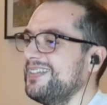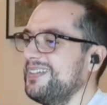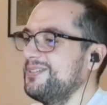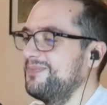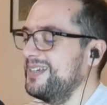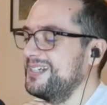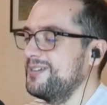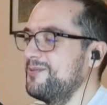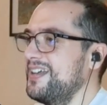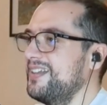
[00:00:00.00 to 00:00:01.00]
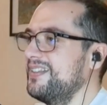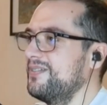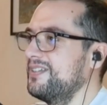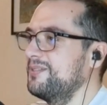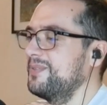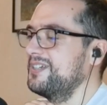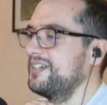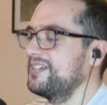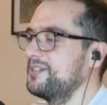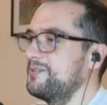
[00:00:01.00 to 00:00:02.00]

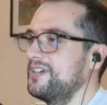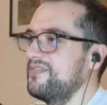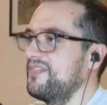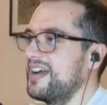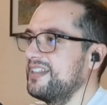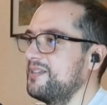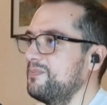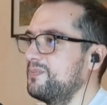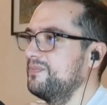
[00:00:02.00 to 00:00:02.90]
especially considering the fact that,